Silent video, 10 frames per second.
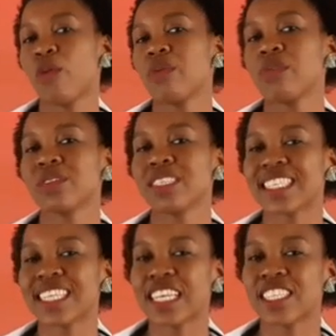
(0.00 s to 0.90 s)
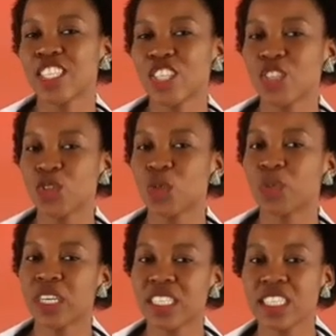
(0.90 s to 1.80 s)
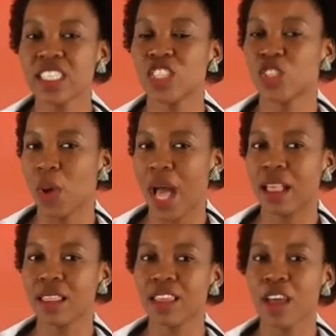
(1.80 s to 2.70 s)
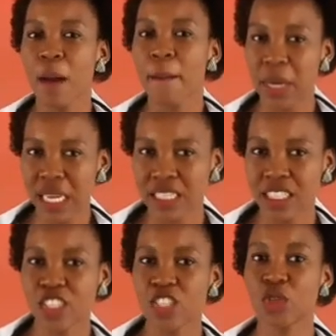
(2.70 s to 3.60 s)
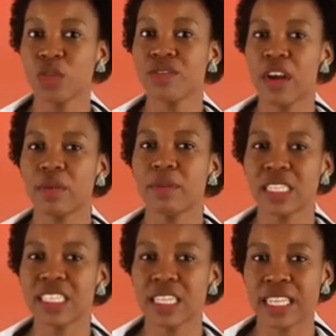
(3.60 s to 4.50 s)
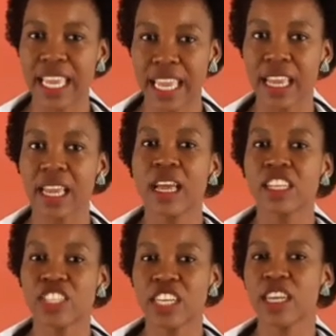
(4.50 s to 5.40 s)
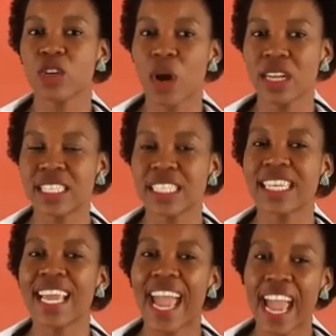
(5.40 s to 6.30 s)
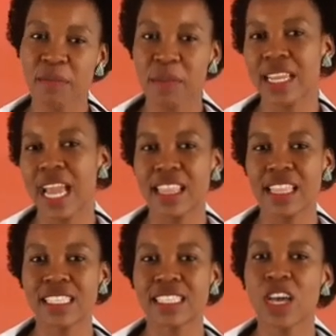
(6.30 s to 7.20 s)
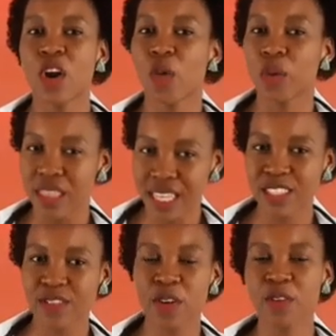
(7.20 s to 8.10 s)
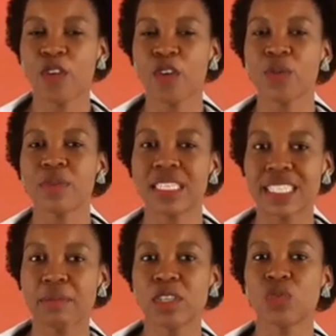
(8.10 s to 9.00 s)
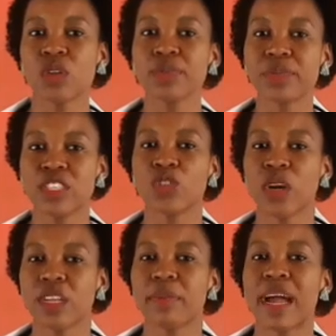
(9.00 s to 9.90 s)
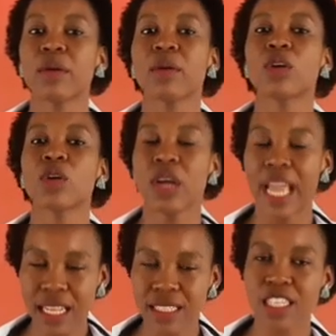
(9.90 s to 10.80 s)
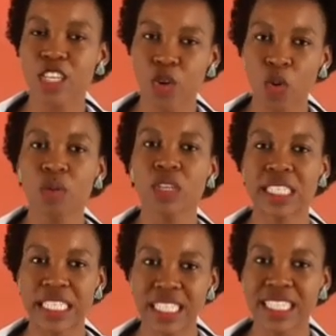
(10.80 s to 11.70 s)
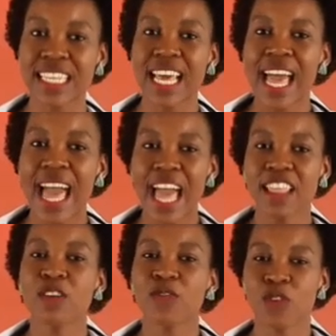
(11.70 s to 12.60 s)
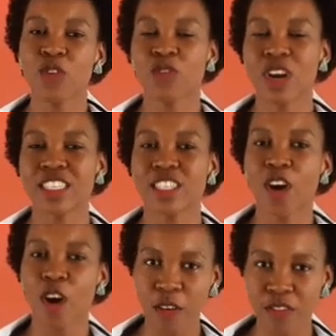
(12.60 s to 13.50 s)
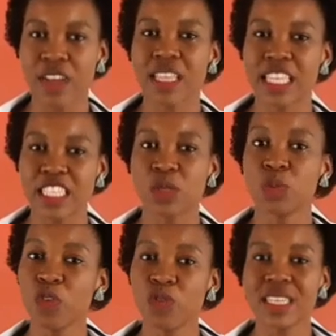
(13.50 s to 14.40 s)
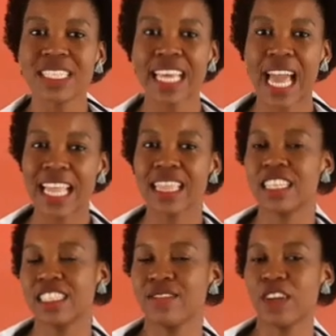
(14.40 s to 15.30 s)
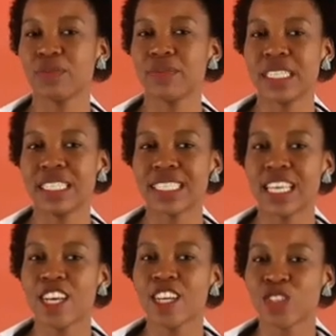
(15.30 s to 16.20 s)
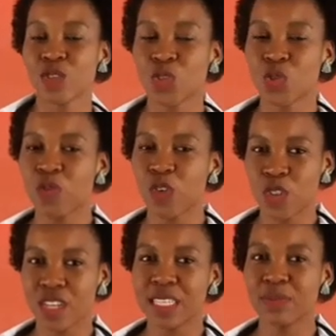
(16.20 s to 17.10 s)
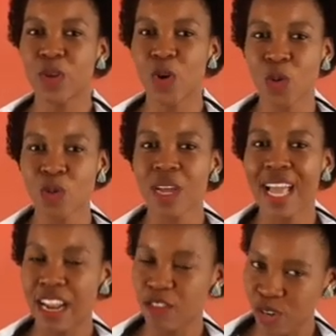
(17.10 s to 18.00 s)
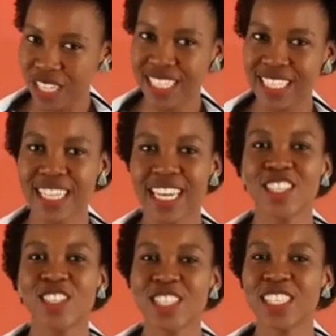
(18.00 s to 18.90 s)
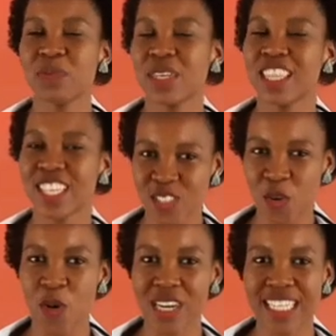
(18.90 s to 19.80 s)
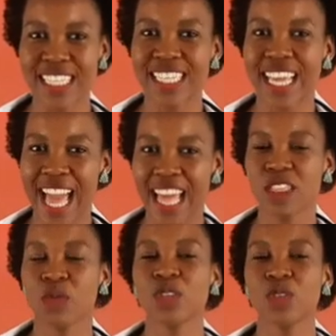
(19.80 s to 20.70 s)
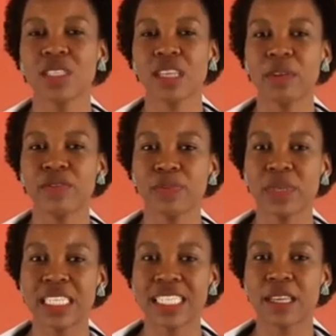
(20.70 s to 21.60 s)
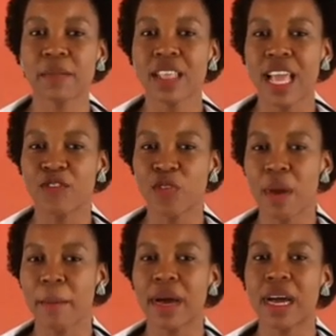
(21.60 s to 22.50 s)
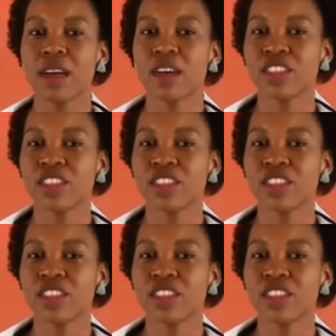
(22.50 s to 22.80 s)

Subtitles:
where we will discuss issues pertinent to health, pertinent to environmental care, gender equality, and many others. This very forum and summit will be joined by 80 global leaders at the forefront of these movements and this development. So do follow the link below and register to see me this August at the World Youth Summit for Peace. And remember,